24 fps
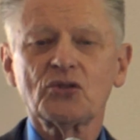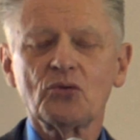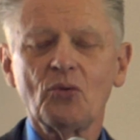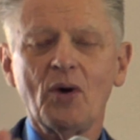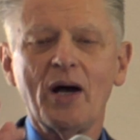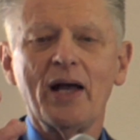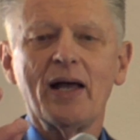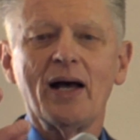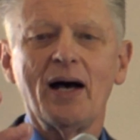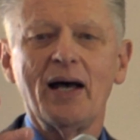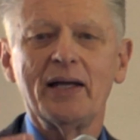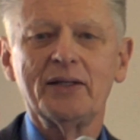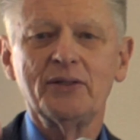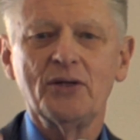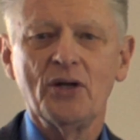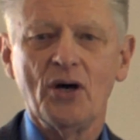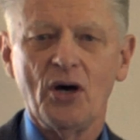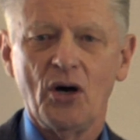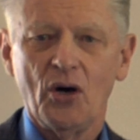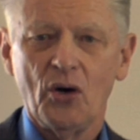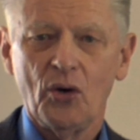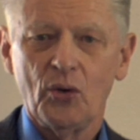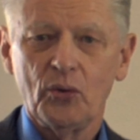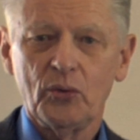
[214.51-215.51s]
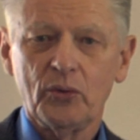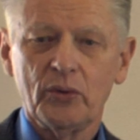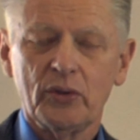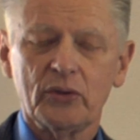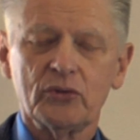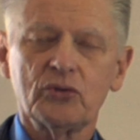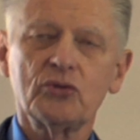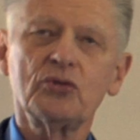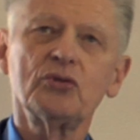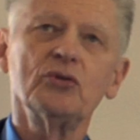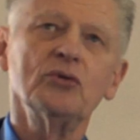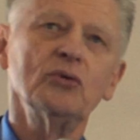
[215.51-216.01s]
way I know
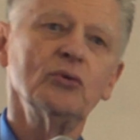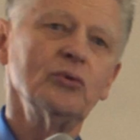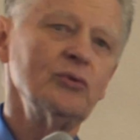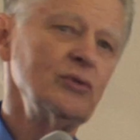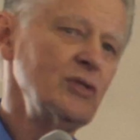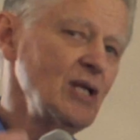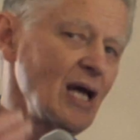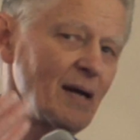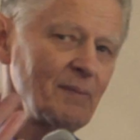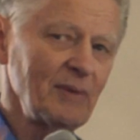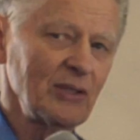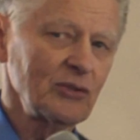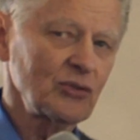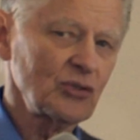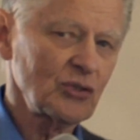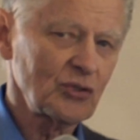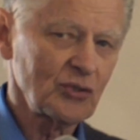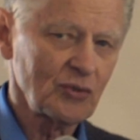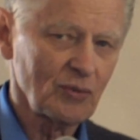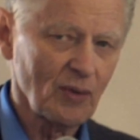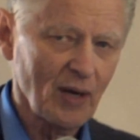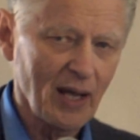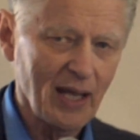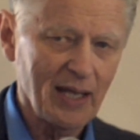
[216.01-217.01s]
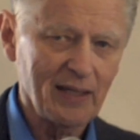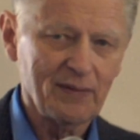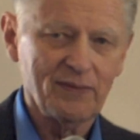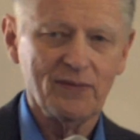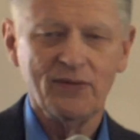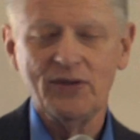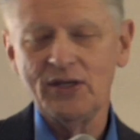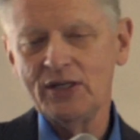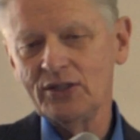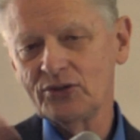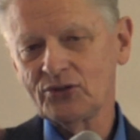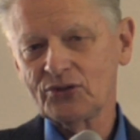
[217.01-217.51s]
to demonstrate
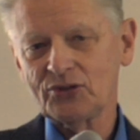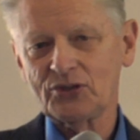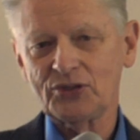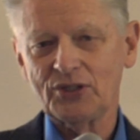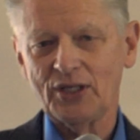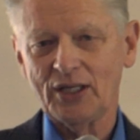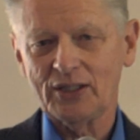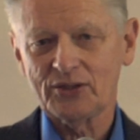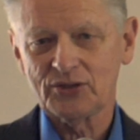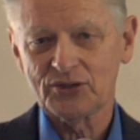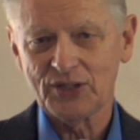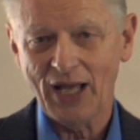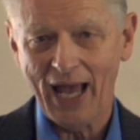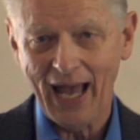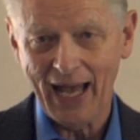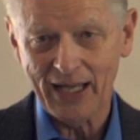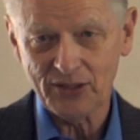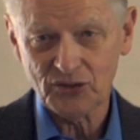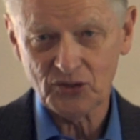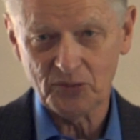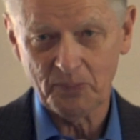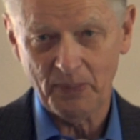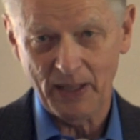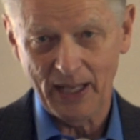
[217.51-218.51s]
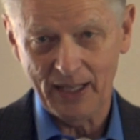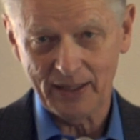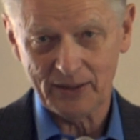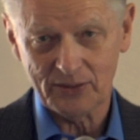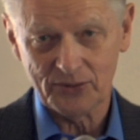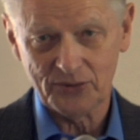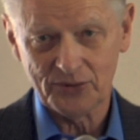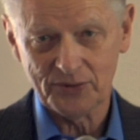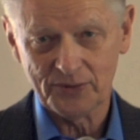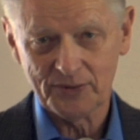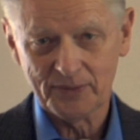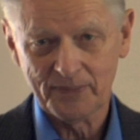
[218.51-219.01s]
these 6
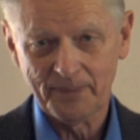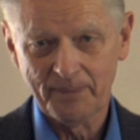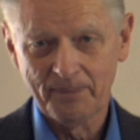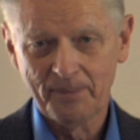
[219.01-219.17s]
aspects